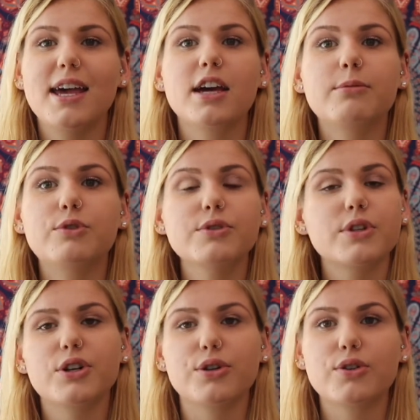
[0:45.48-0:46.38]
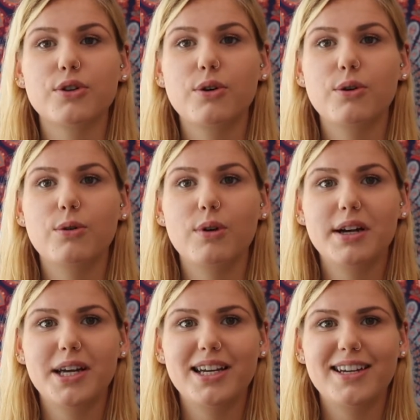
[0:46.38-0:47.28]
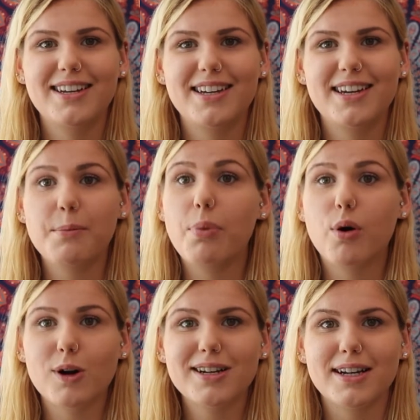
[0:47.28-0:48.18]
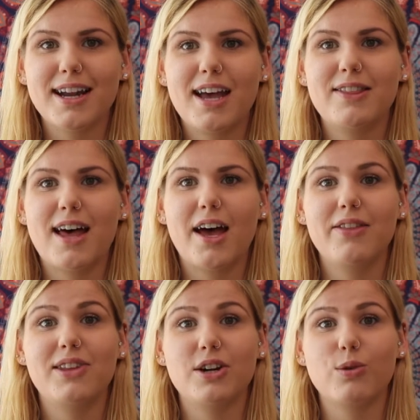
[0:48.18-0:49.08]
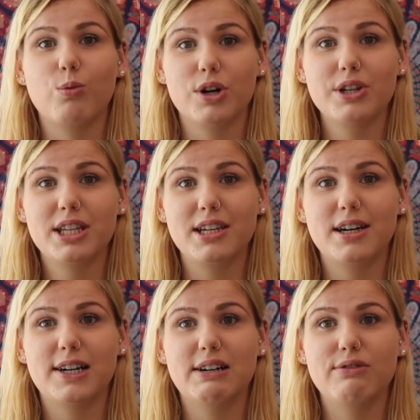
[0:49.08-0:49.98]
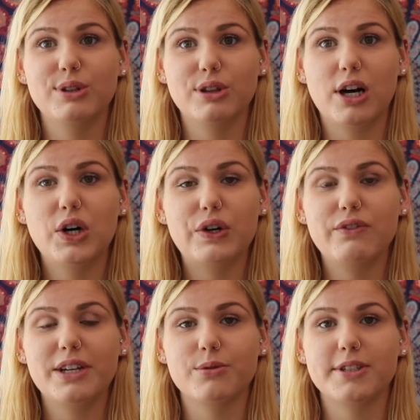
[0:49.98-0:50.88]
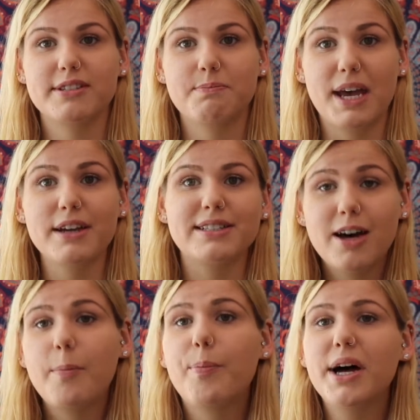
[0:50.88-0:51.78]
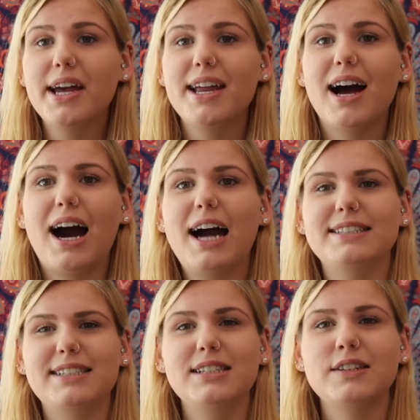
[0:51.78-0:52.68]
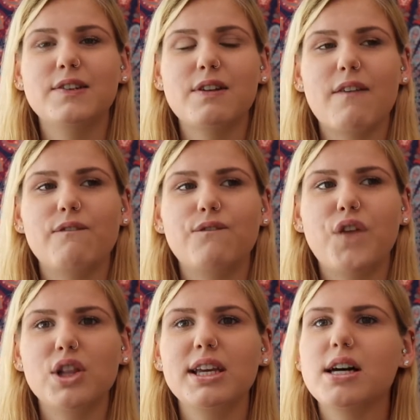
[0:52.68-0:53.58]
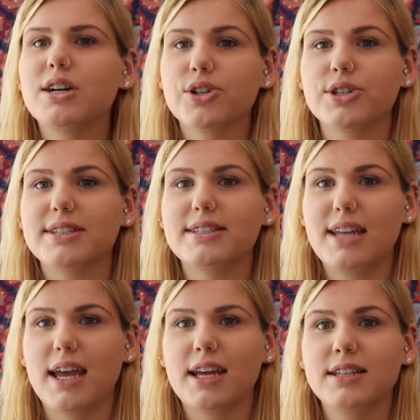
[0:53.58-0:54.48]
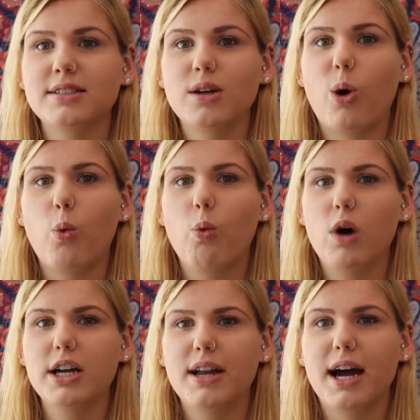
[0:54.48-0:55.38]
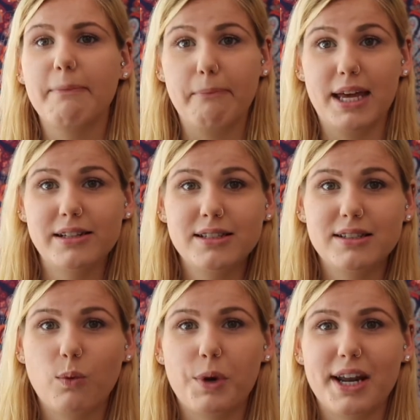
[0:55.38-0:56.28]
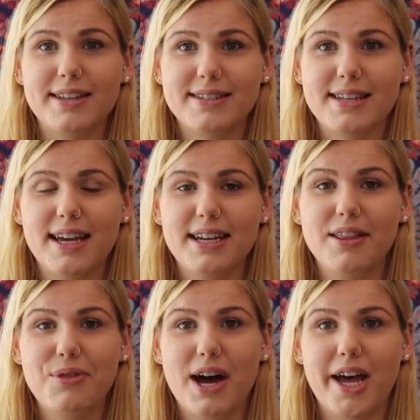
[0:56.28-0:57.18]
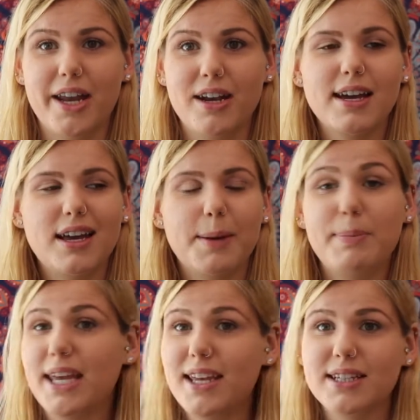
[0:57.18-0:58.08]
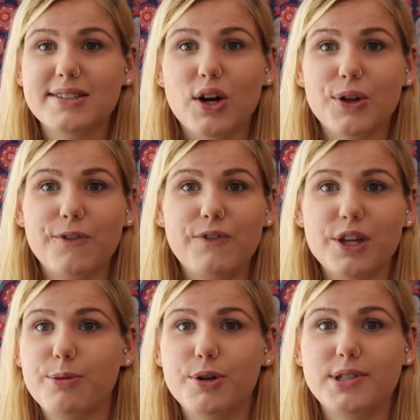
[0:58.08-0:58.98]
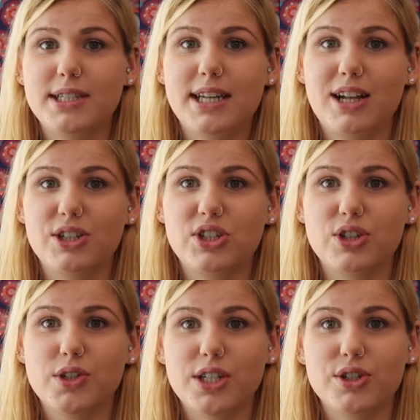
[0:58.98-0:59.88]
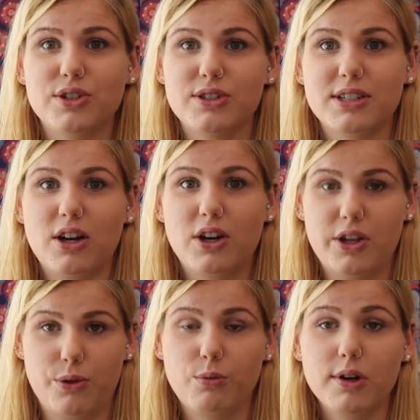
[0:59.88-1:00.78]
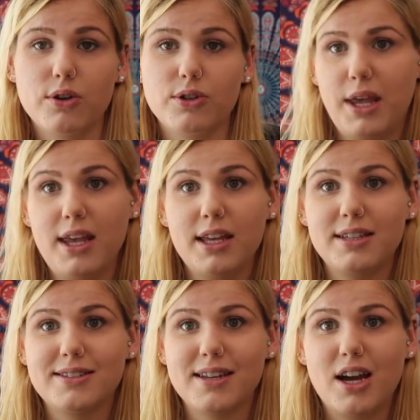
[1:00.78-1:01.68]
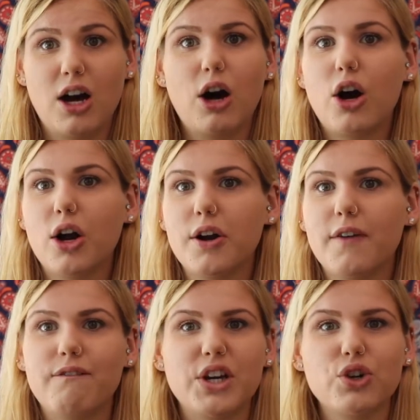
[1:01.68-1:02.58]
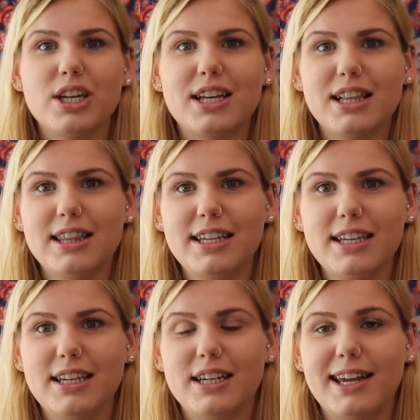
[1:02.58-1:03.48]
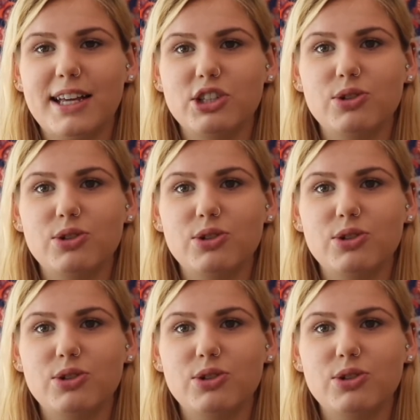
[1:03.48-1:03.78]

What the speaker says: animals are so important and that they're worthy of love and respect, but I didn't fully understand what I meant when I said that pigs are the fifth most intelligent creatures in the world. Pigs are very clean and